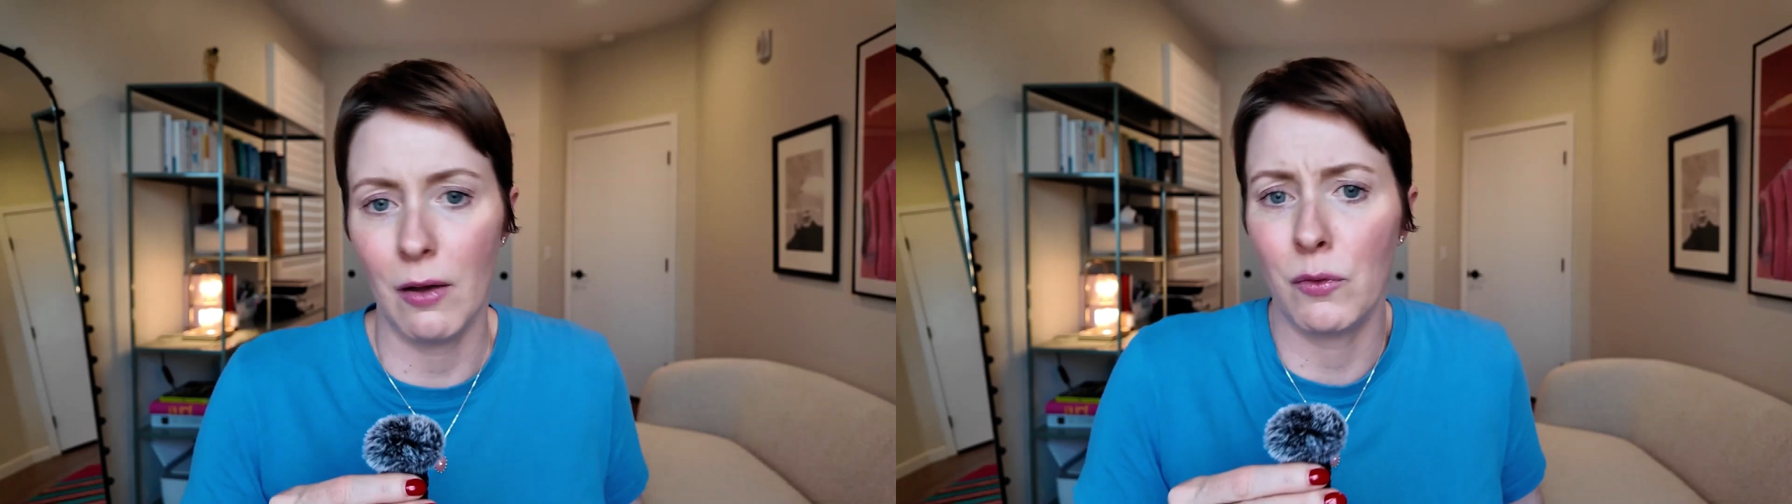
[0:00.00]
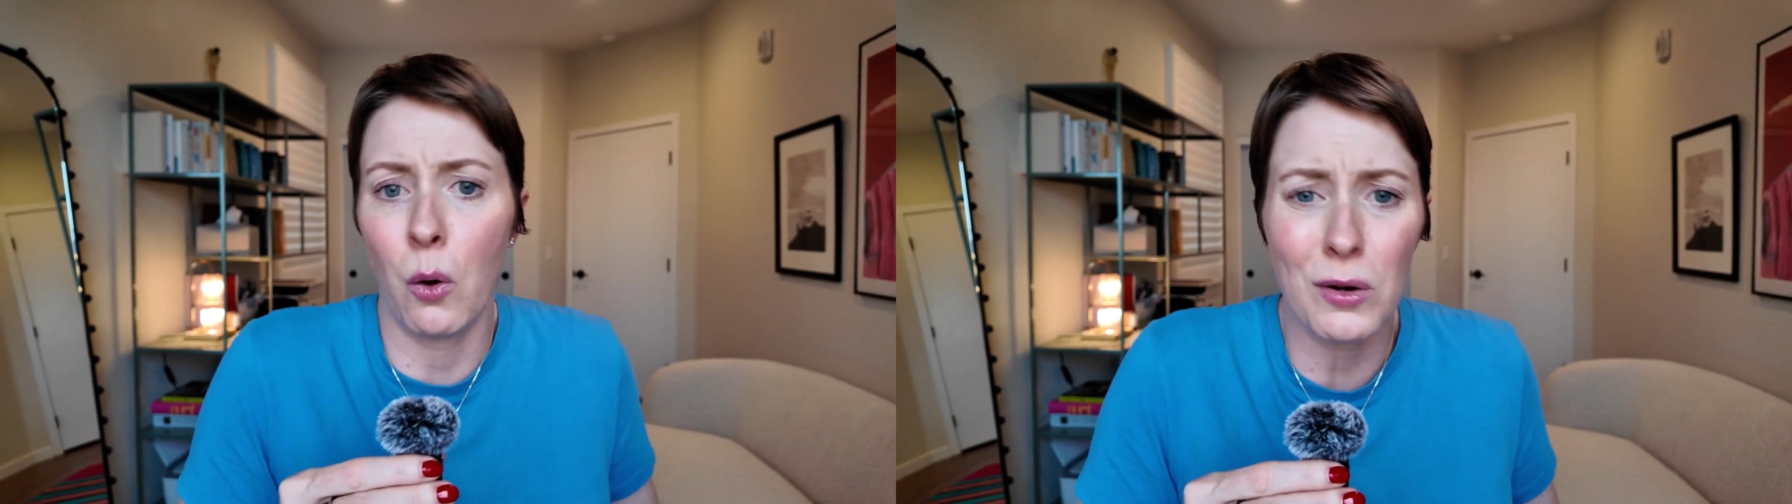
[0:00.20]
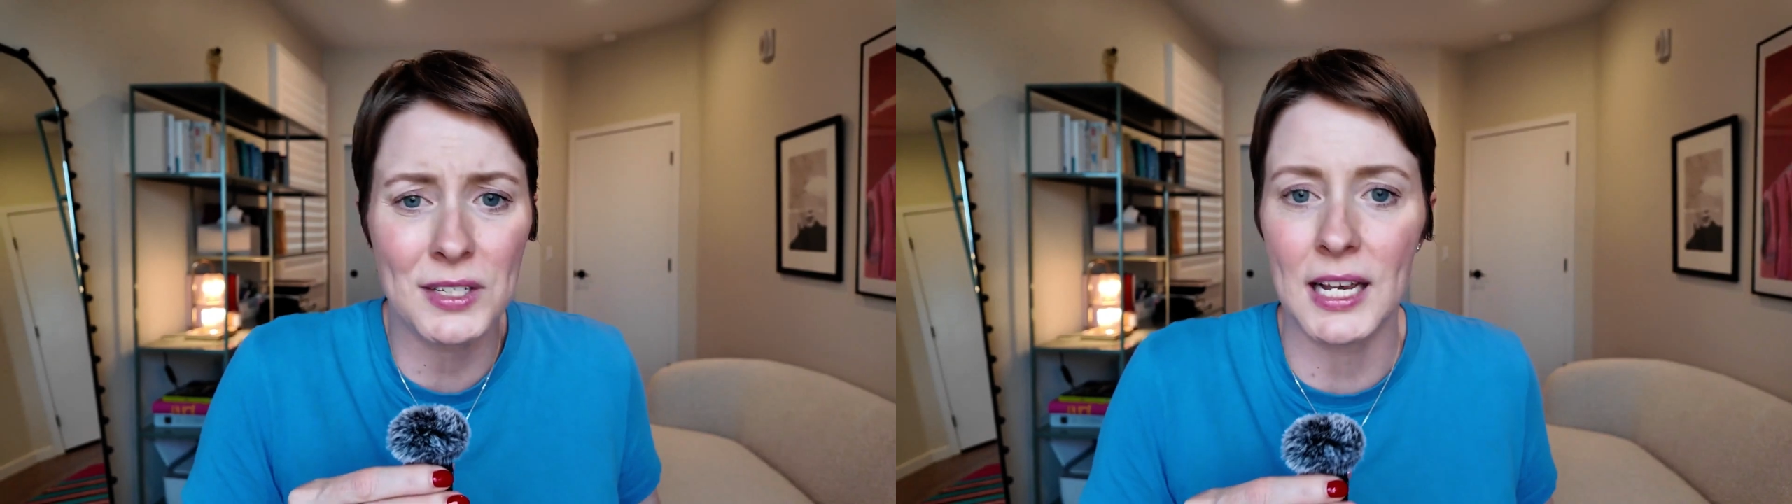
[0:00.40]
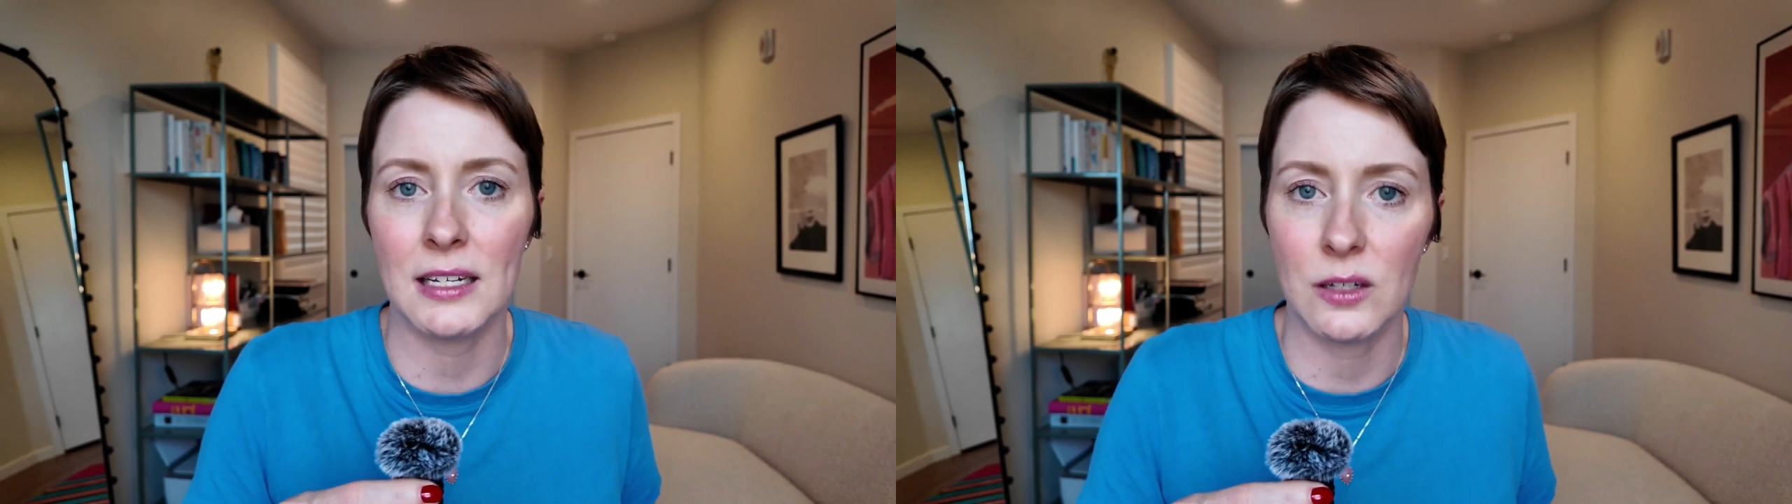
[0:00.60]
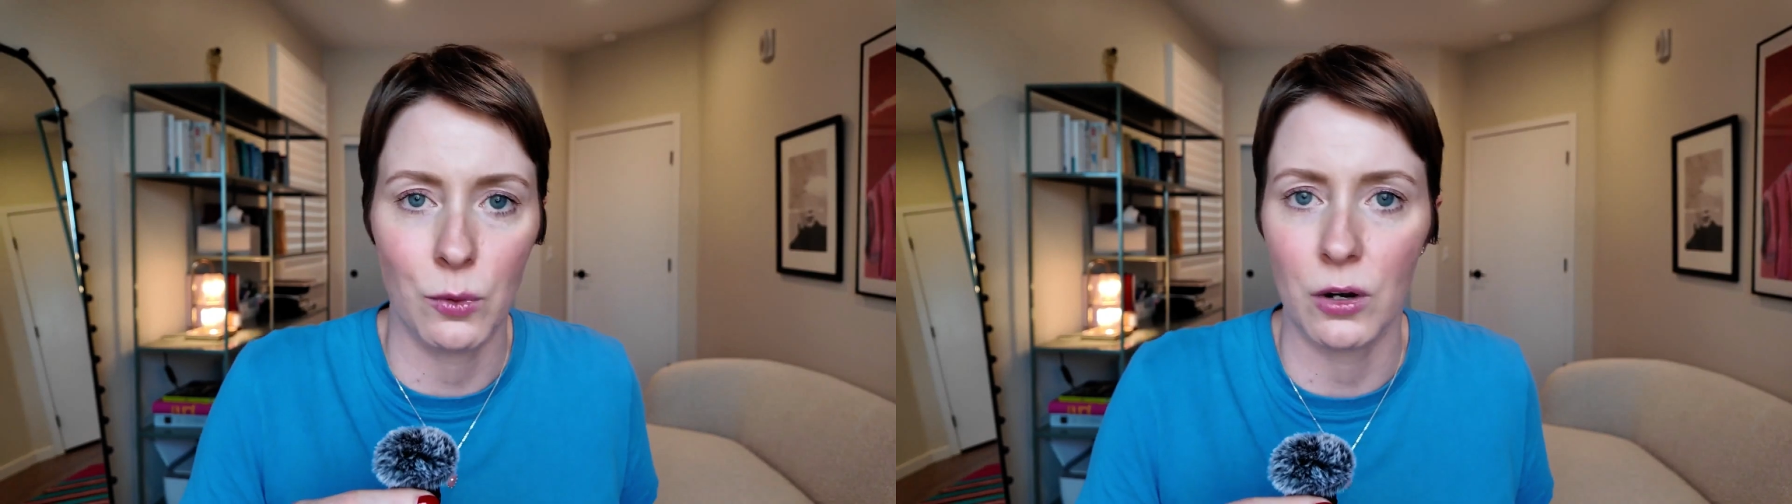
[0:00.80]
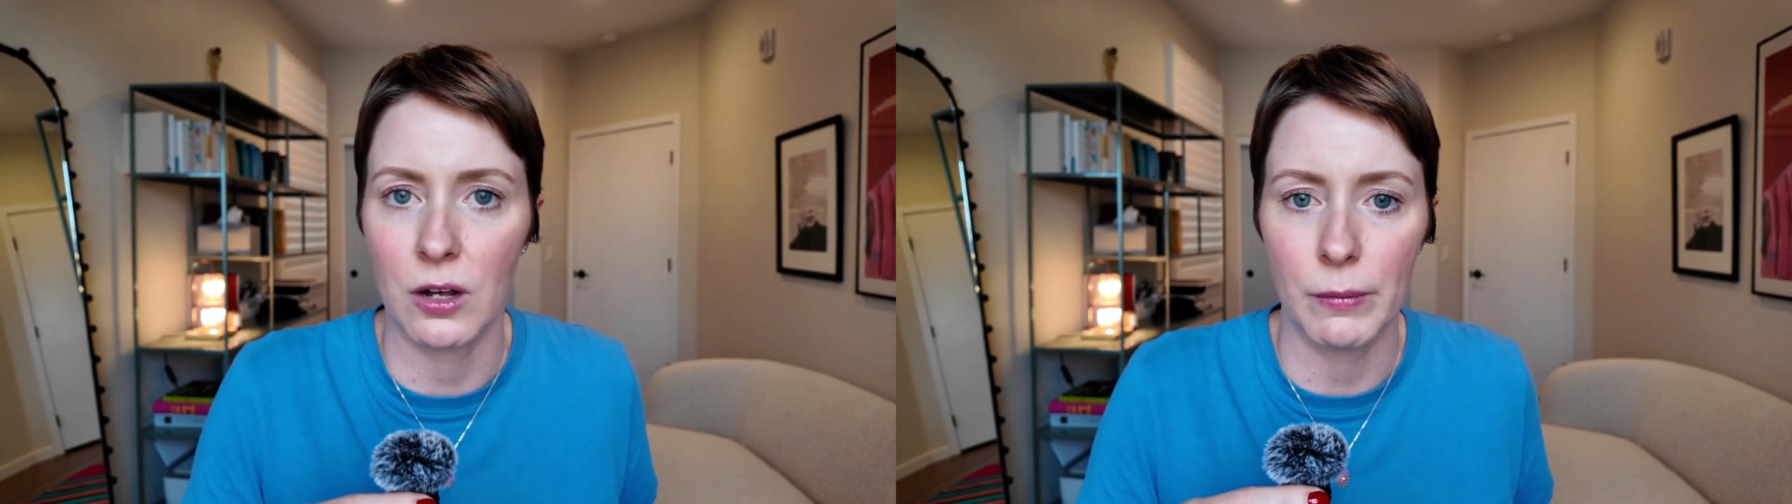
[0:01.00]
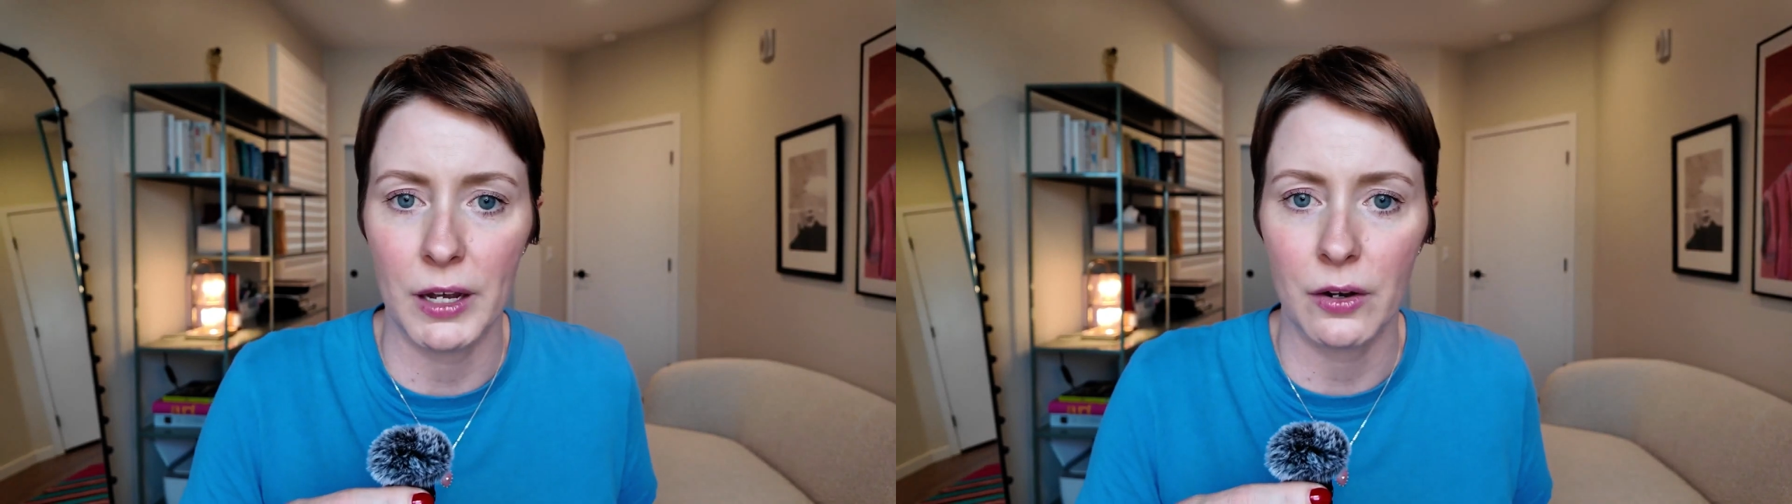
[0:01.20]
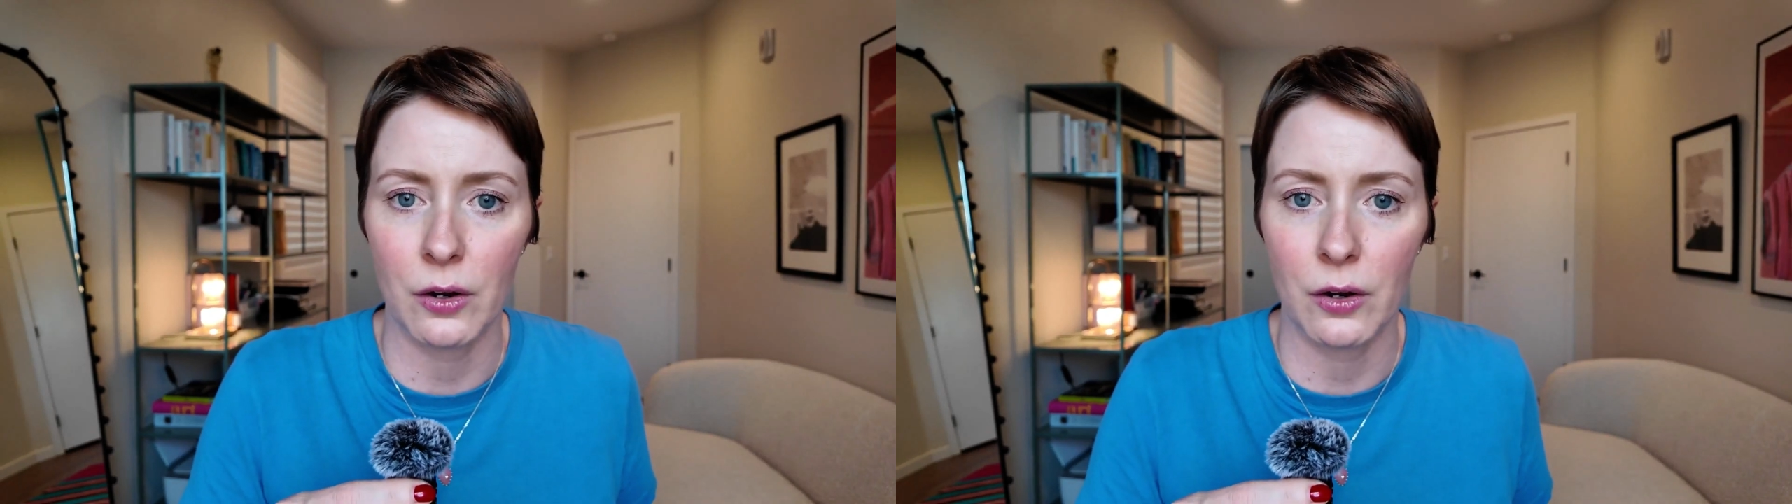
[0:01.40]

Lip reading: of course I need to work on my